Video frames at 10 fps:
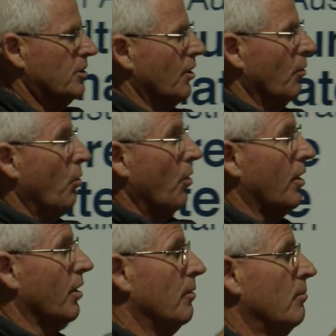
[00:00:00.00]
so the water
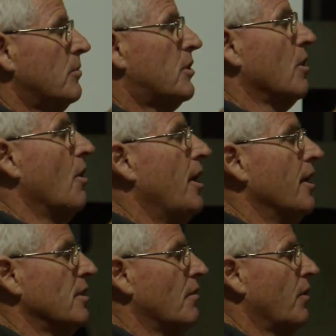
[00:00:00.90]
can slow down
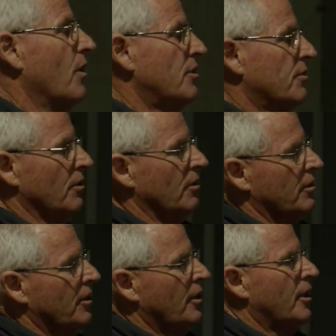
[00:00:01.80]
as it flows through,
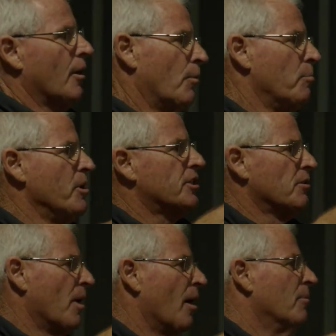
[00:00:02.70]
and we mix
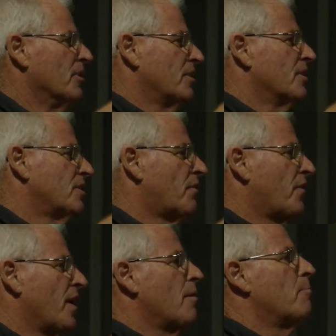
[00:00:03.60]
them up. There's a
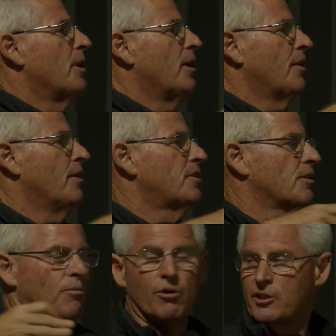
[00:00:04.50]
fair bit of this,
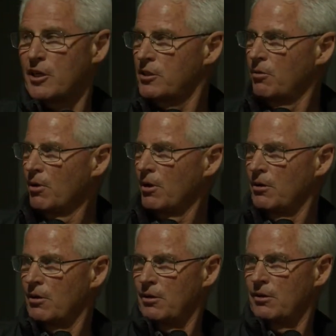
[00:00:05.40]
and Rod's actually really
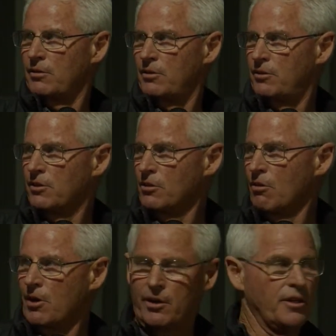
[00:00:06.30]
good at
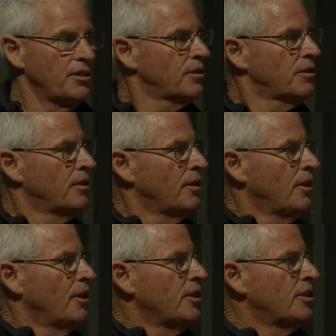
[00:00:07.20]
designing this,
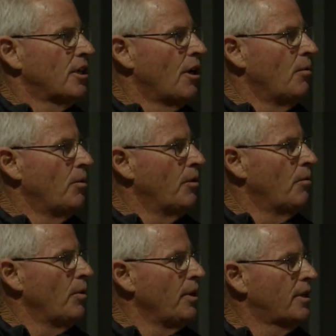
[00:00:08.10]
so that
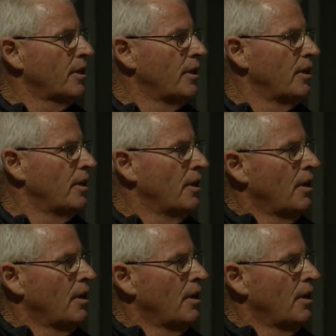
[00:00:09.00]
we can,